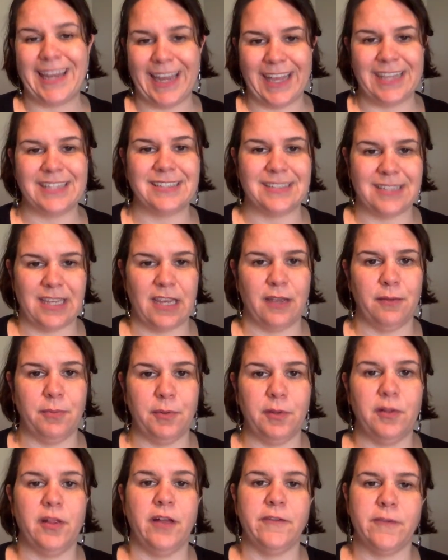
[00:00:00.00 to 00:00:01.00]

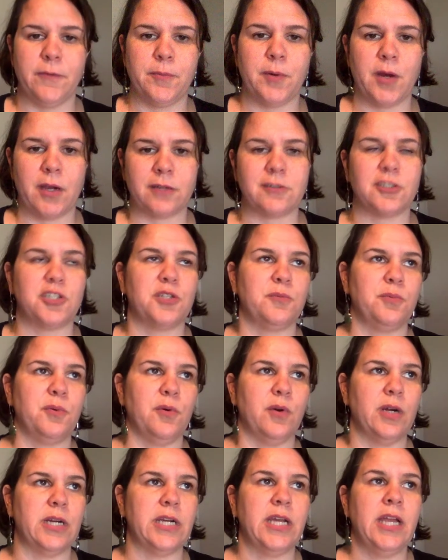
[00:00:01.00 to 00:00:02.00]
example of a progress
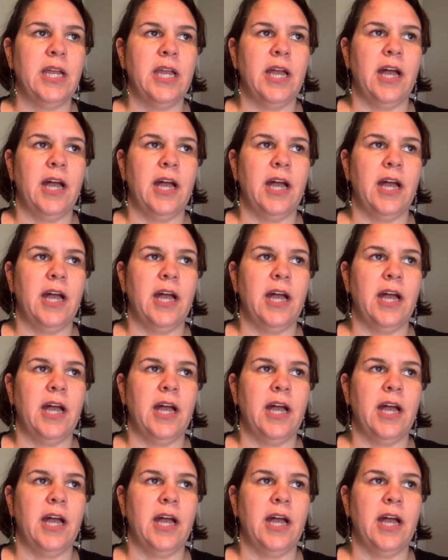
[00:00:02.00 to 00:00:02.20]
report.